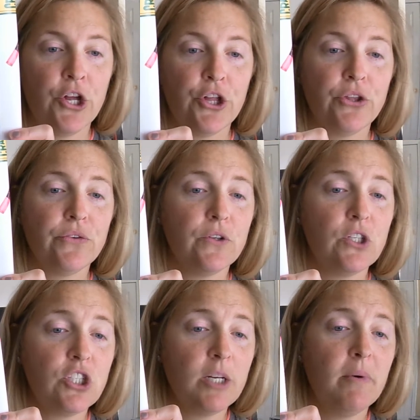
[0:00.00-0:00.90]
The
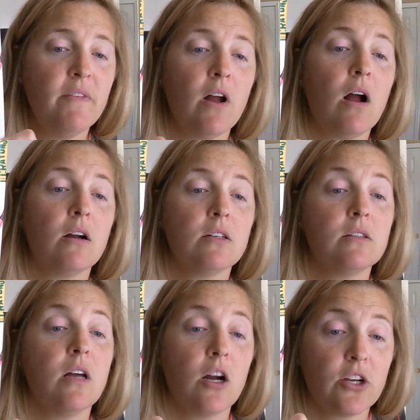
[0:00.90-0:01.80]
first shape of
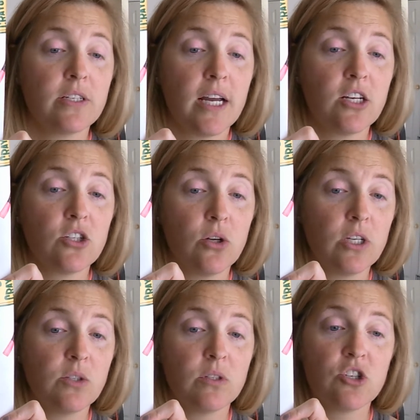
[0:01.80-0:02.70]
the architect showed
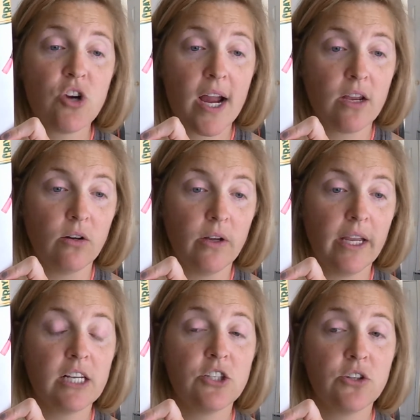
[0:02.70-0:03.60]
us was a triangle. It
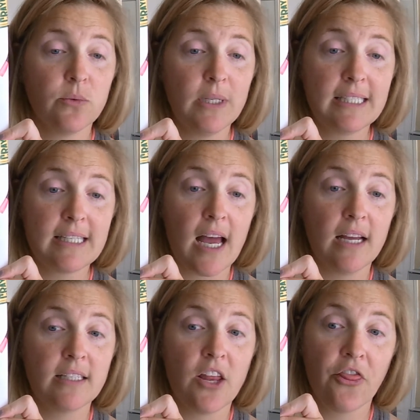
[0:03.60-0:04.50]
has 3
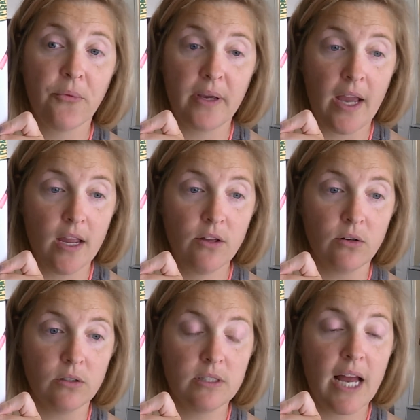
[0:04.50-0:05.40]
sides and 3
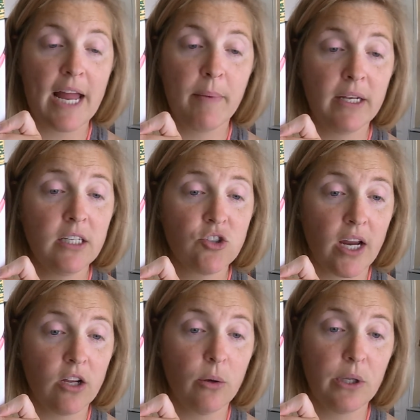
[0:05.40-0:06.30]
angles. I made a
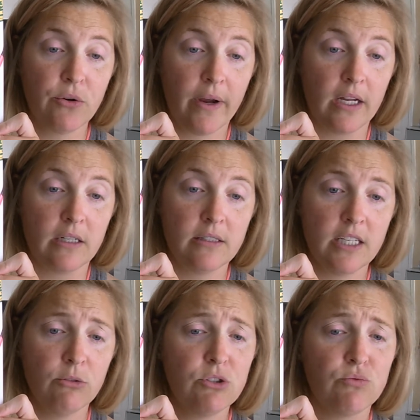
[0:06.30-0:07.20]
triangle with crayons.
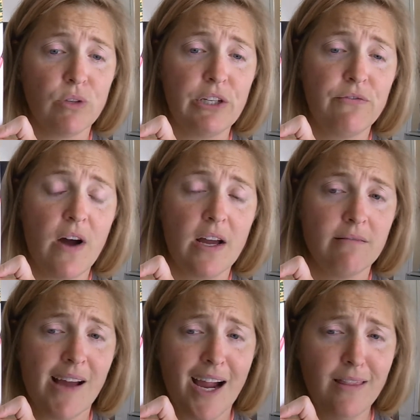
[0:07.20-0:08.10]
It was really fun.
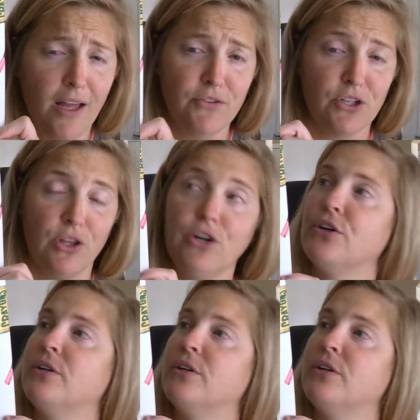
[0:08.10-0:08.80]
I love to learn.